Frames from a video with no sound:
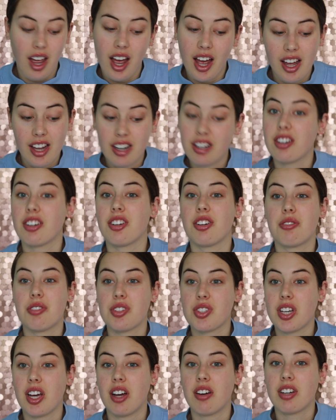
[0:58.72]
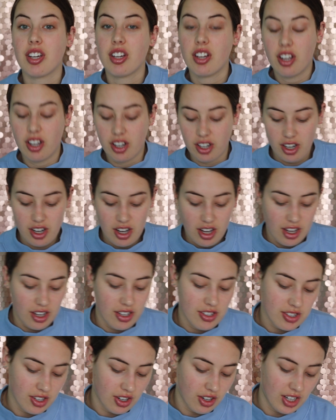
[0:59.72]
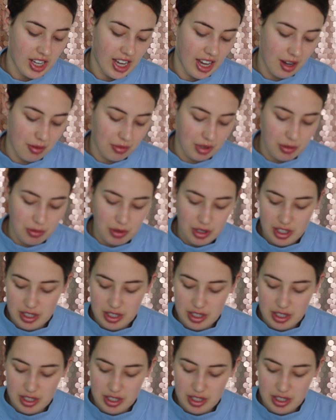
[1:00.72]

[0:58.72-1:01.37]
I don't know what's going on. So yeah, I'm going to put